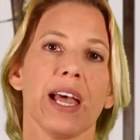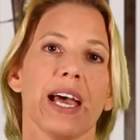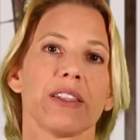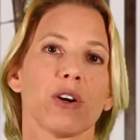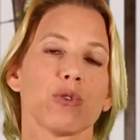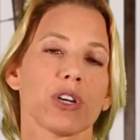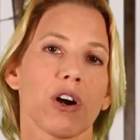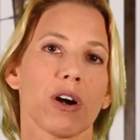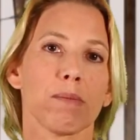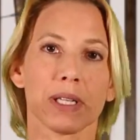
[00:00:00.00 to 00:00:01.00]
And those
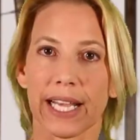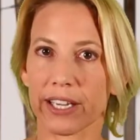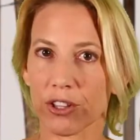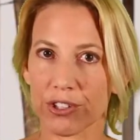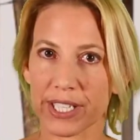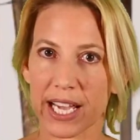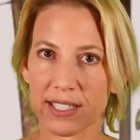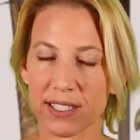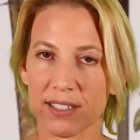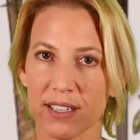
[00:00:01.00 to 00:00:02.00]
are molecular
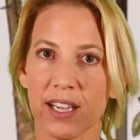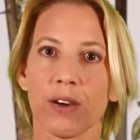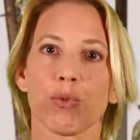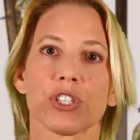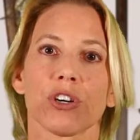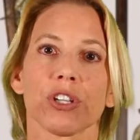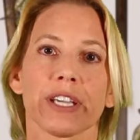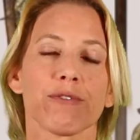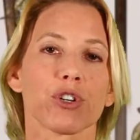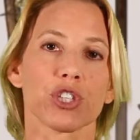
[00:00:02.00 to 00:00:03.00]
tests, which are
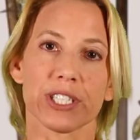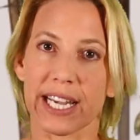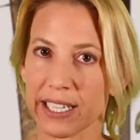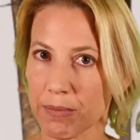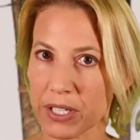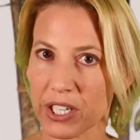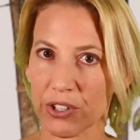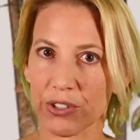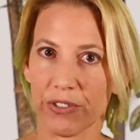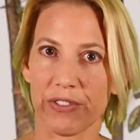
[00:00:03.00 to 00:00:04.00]
looking for genetic
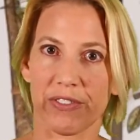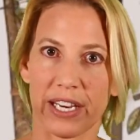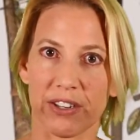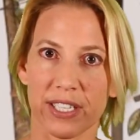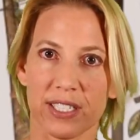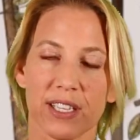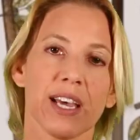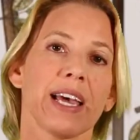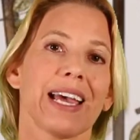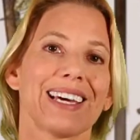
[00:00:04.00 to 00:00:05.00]
material of the virus,
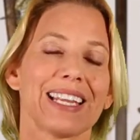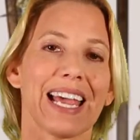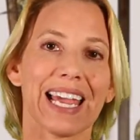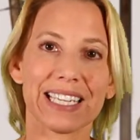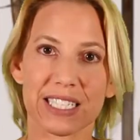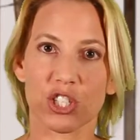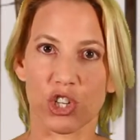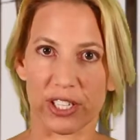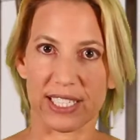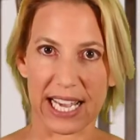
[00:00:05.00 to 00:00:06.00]
and
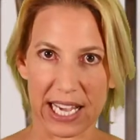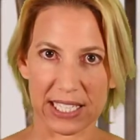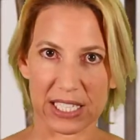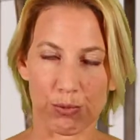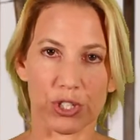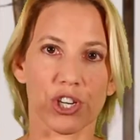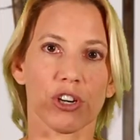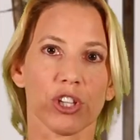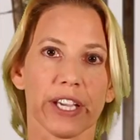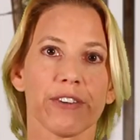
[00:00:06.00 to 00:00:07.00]
antigen tests, which are
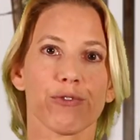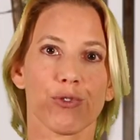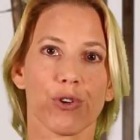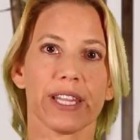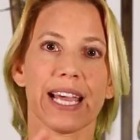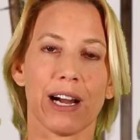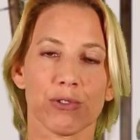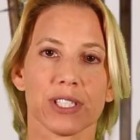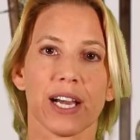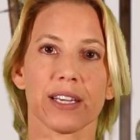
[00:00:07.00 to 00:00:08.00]
looking for the
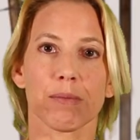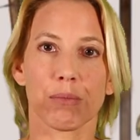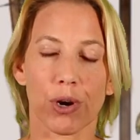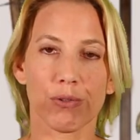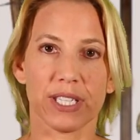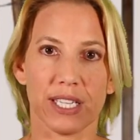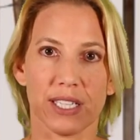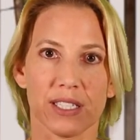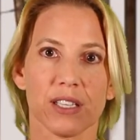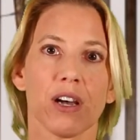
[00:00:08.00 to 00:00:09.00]
outside
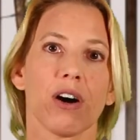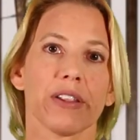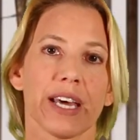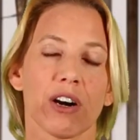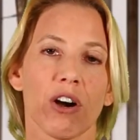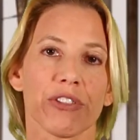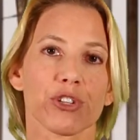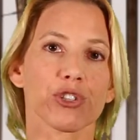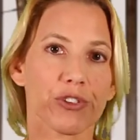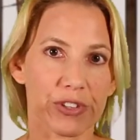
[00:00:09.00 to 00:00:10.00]
proteins that are on the
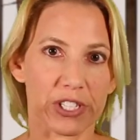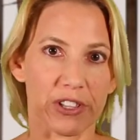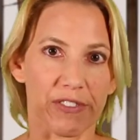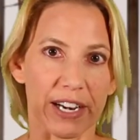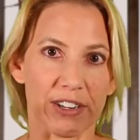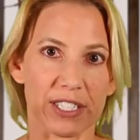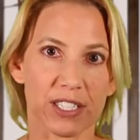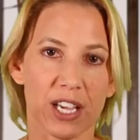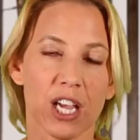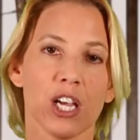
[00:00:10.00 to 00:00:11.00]
surface of the virus.
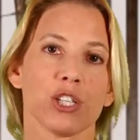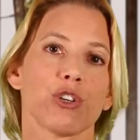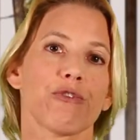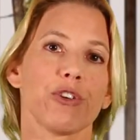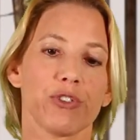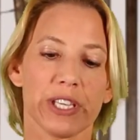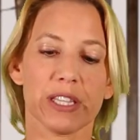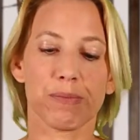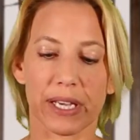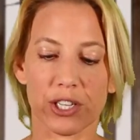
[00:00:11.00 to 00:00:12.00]
So if you've seen
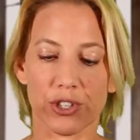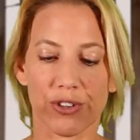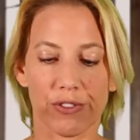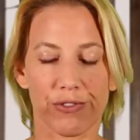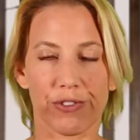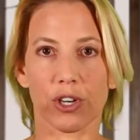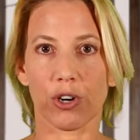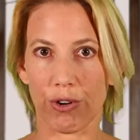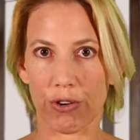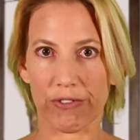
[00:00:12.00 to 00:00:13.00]
the picture of
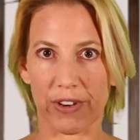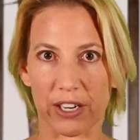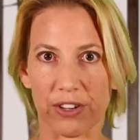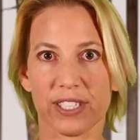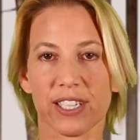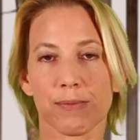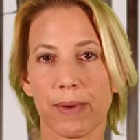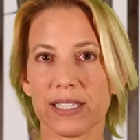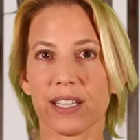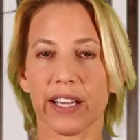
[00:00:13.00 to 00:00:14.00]
coronavirus, it's
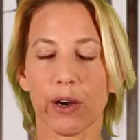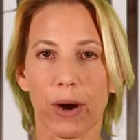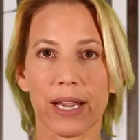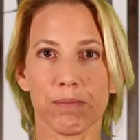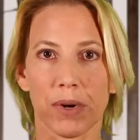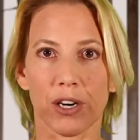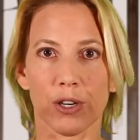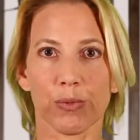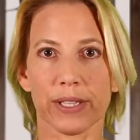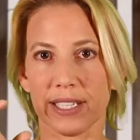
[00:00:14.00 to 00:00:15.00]
basically a white ball
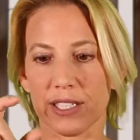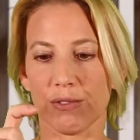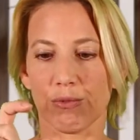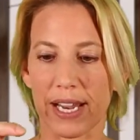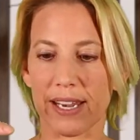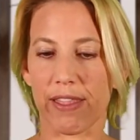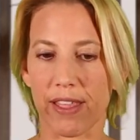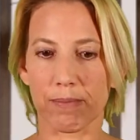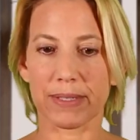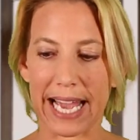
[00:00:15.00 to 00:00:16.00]
with these red
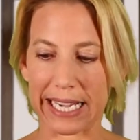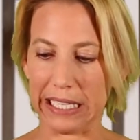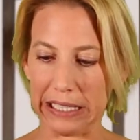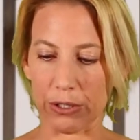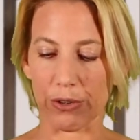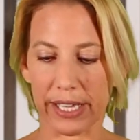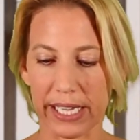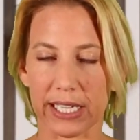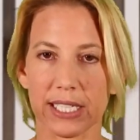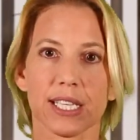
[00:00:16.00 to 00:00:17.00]
thumbtacky little
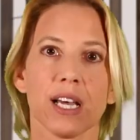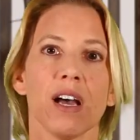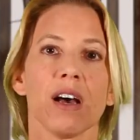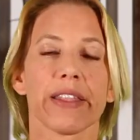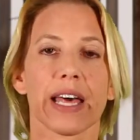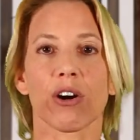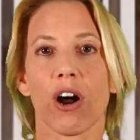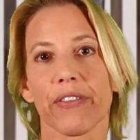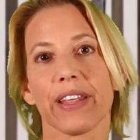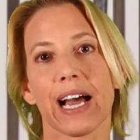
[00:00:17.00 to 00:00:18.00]
things that are
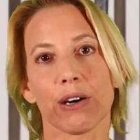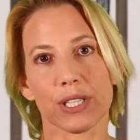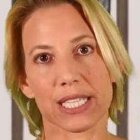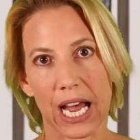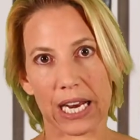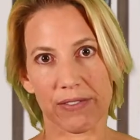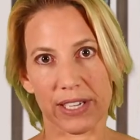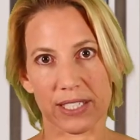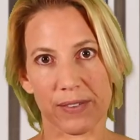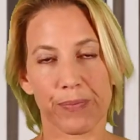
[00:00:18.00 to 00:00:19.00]
on the outside of
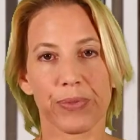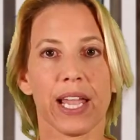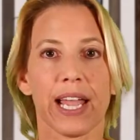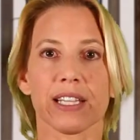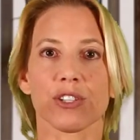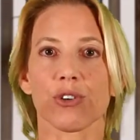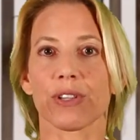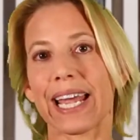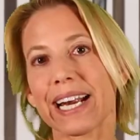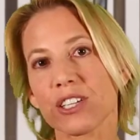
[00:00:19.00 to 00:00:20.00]
it. And so
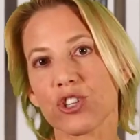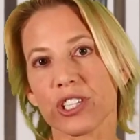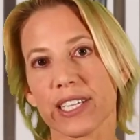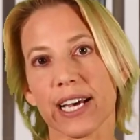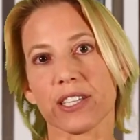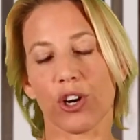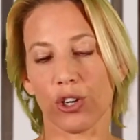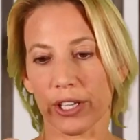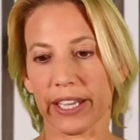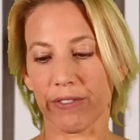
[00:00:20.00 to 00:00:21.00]
the antigen tests are
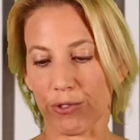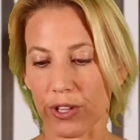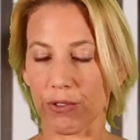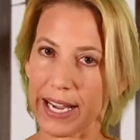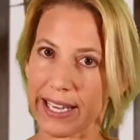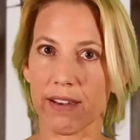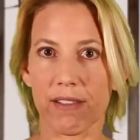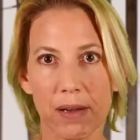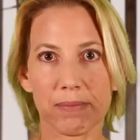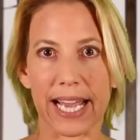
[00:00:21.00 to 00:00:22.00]
looking for the red
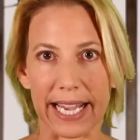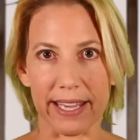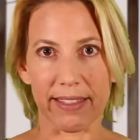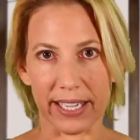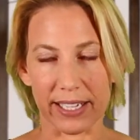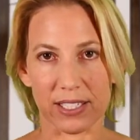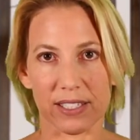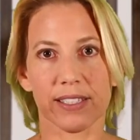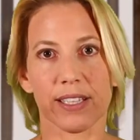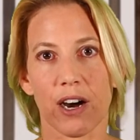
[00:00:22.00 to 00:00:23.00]
thumbtacky things
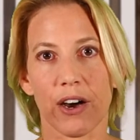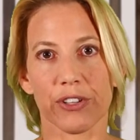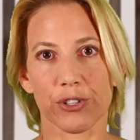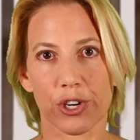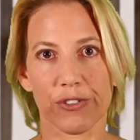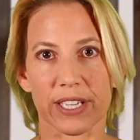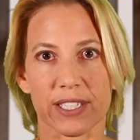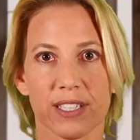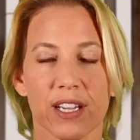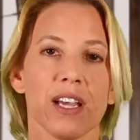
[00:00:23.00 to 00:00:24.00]
on the
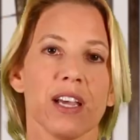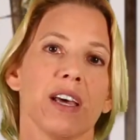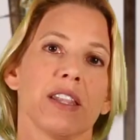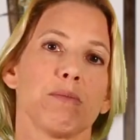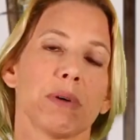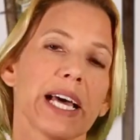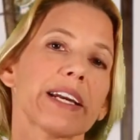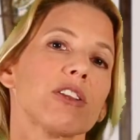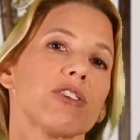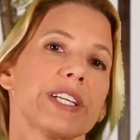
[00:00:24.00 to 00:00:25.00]
surface. The
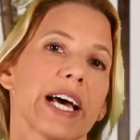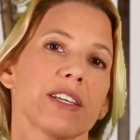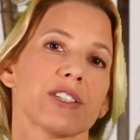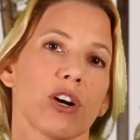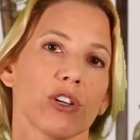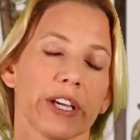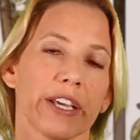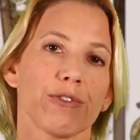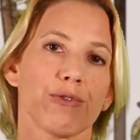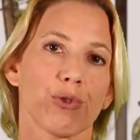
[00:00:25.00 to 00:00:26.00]
molecular tests are
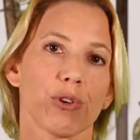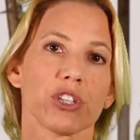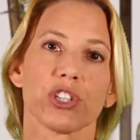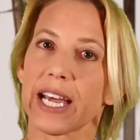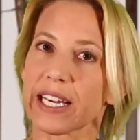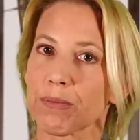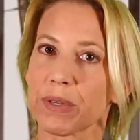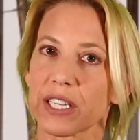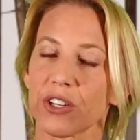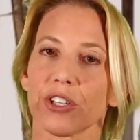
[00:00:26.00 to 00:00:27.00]
looking for genetic
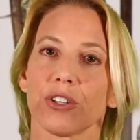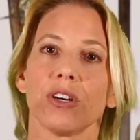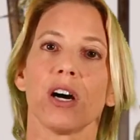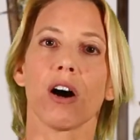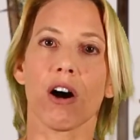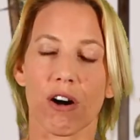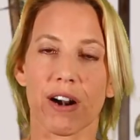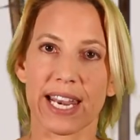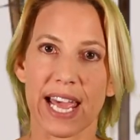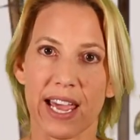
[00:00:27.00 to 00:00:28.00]
material,
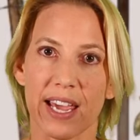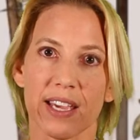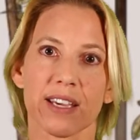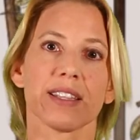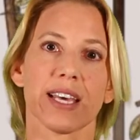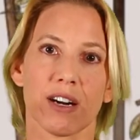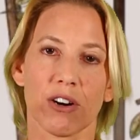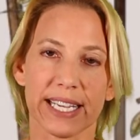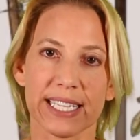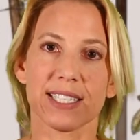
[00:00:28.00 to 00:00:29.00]
RNA, that
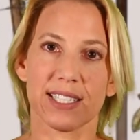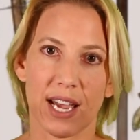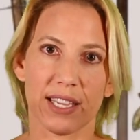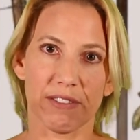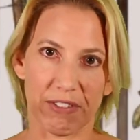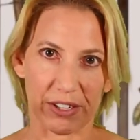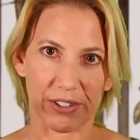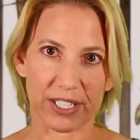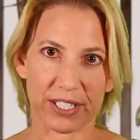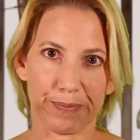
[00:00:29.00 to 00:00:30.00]
are inside the
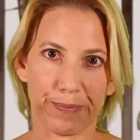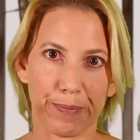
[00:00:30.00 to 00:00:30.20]
virus.